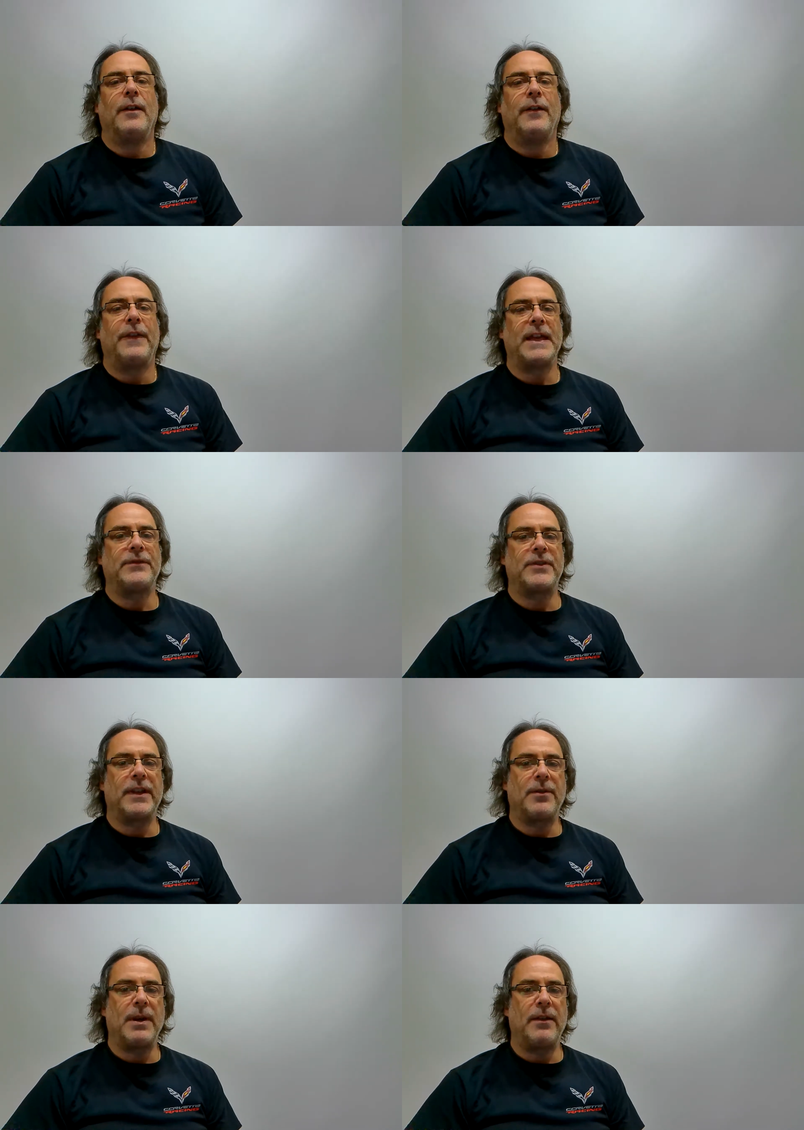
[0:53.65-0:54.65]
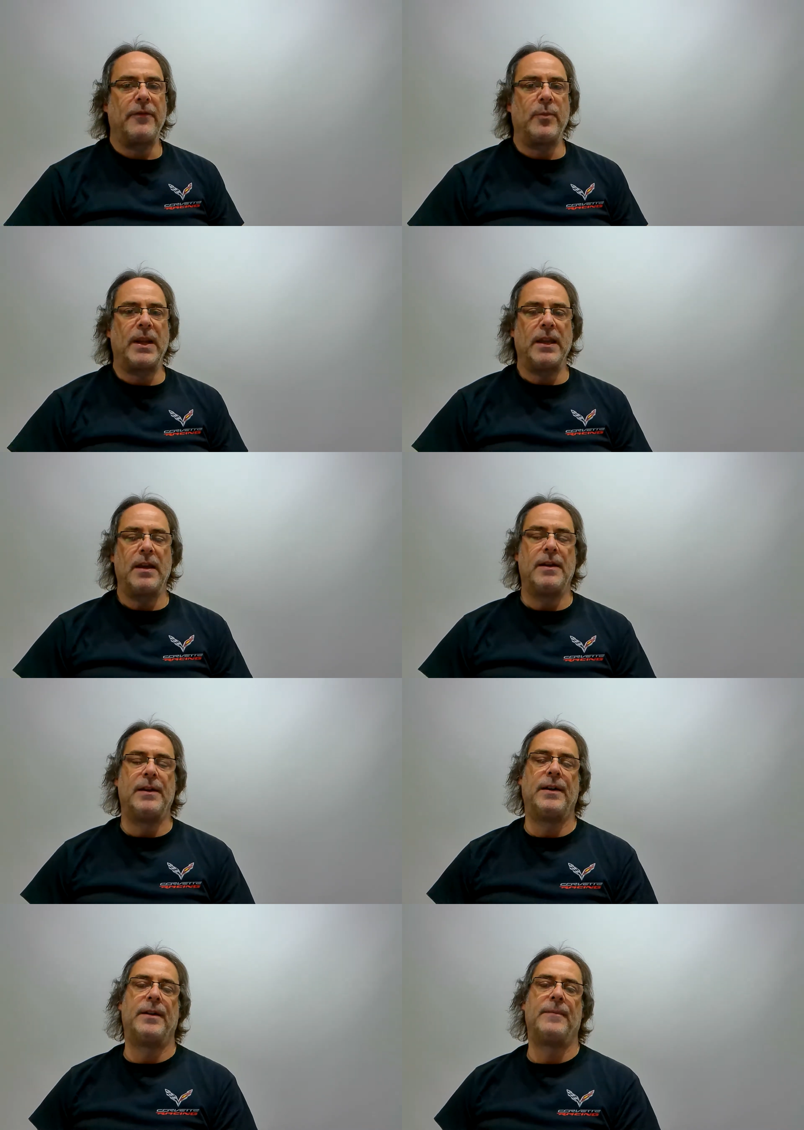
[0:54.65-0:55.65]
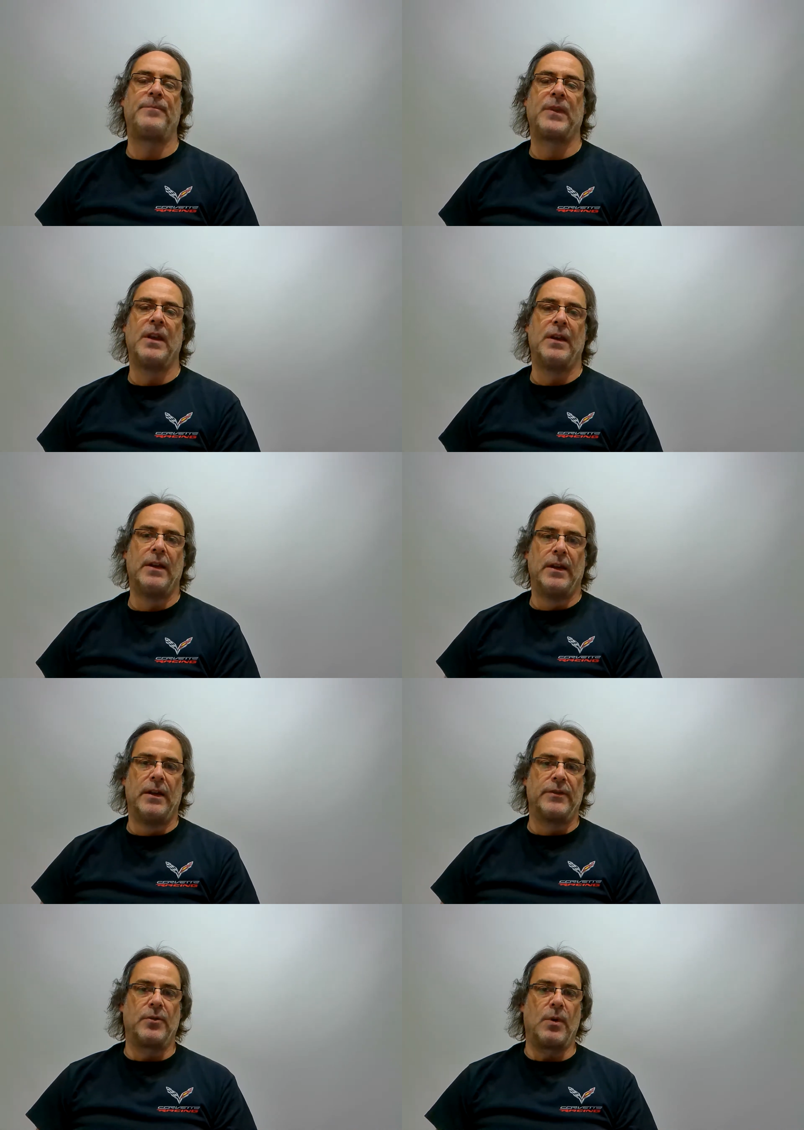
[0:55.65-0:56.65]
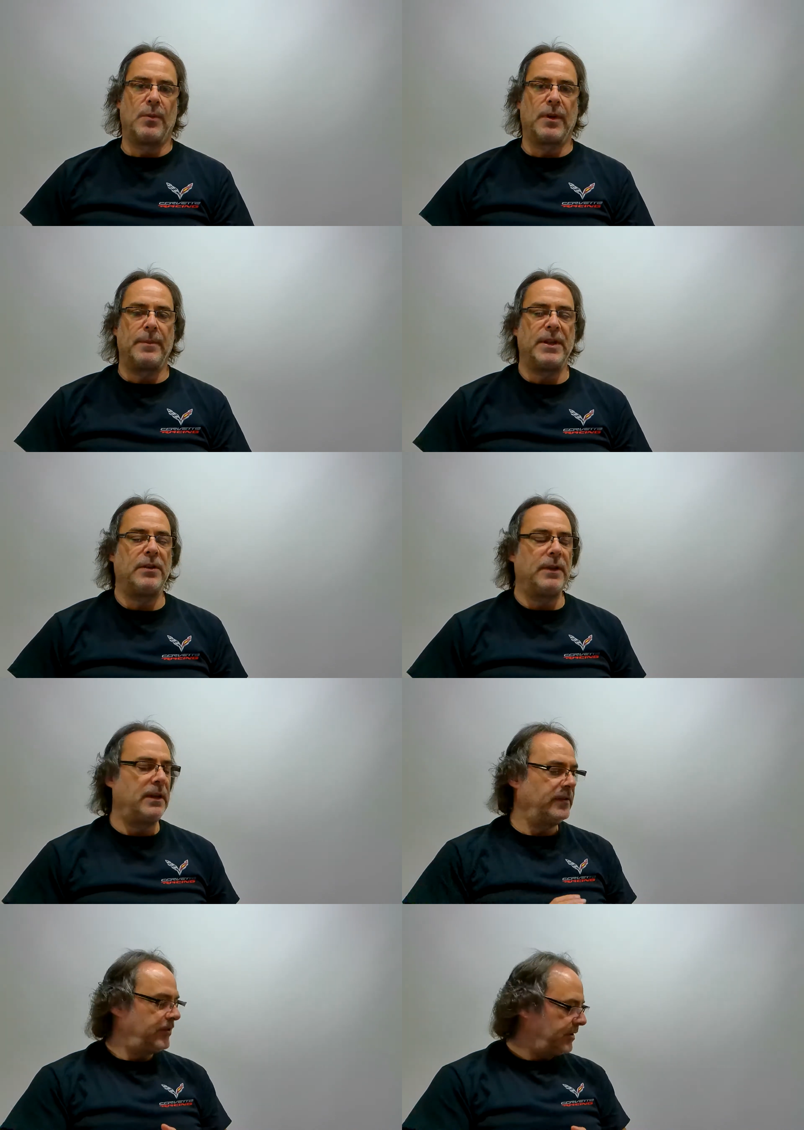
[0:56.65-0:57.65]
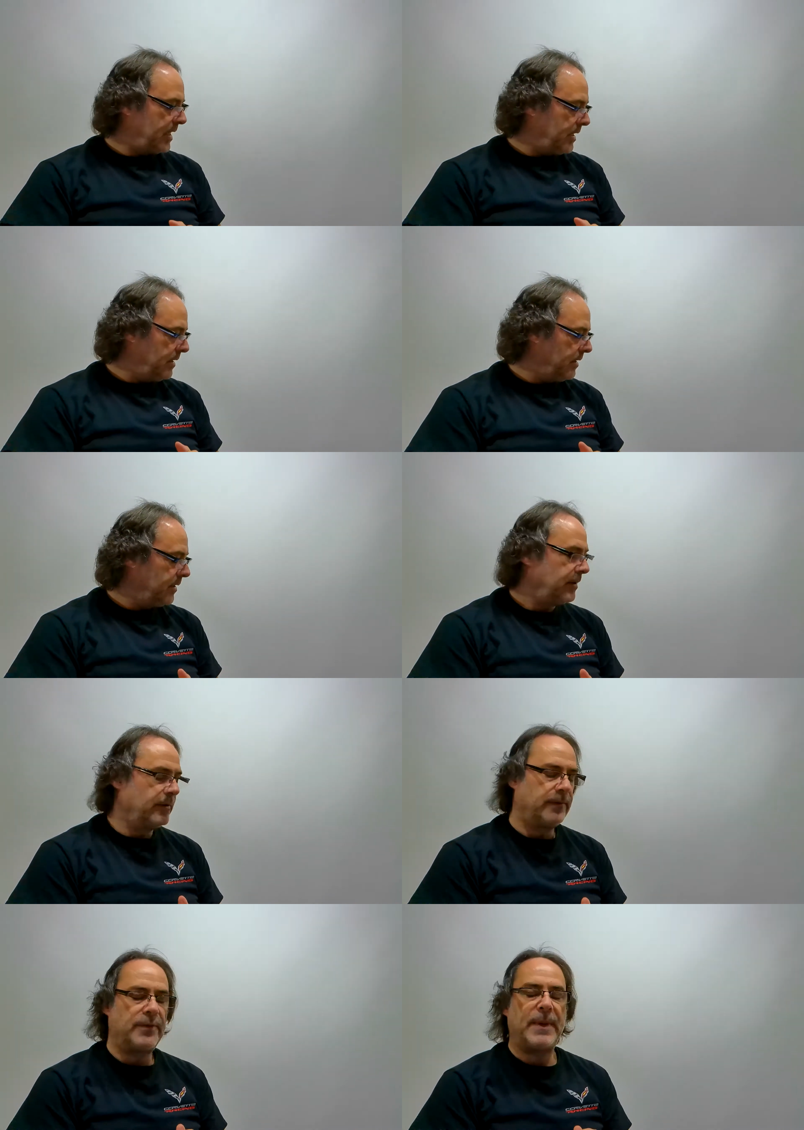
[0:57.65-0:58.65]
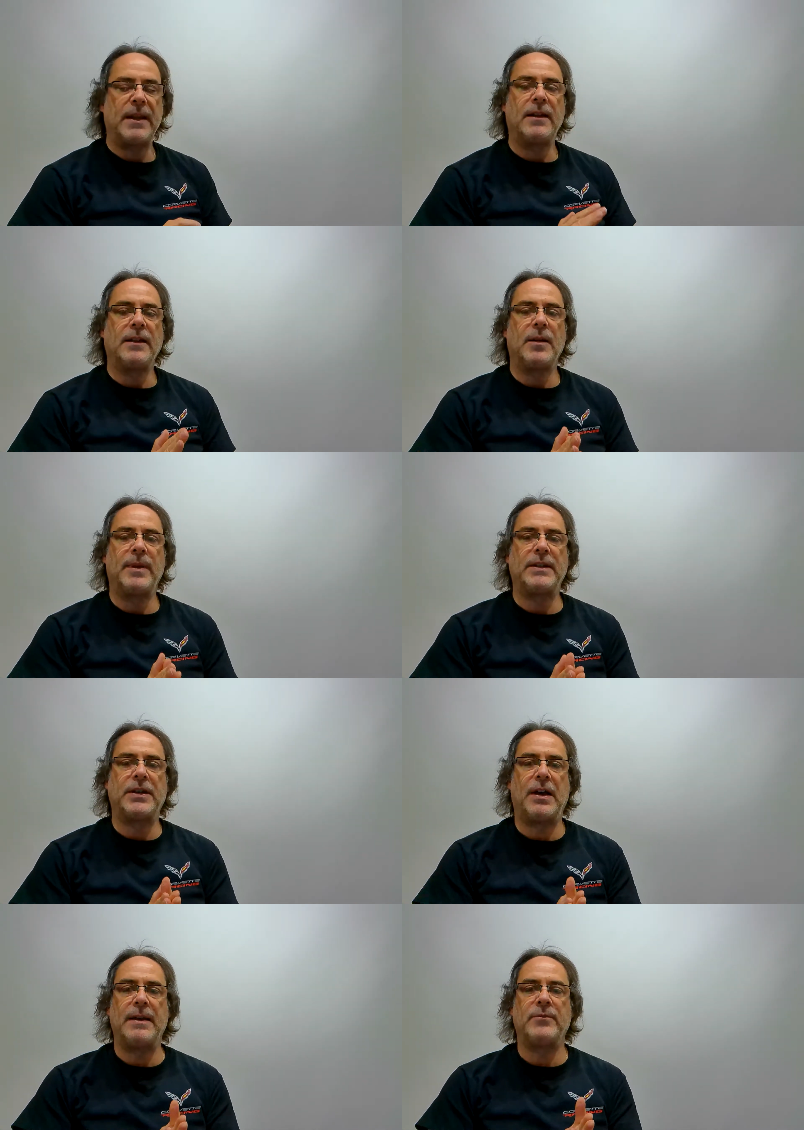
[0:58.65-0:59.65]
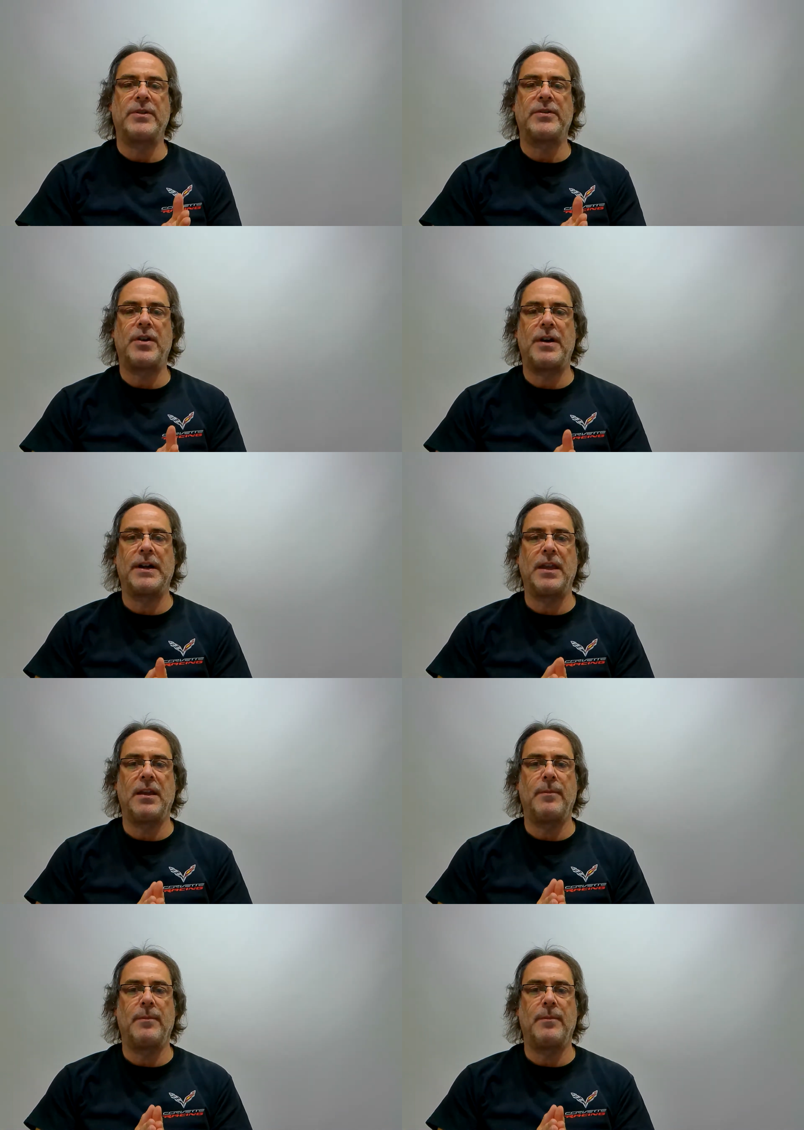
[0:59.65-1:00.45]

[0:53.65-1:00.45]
Thanks for sticking around, everybody. So what we're going to be doing is spending a little bit of time just talking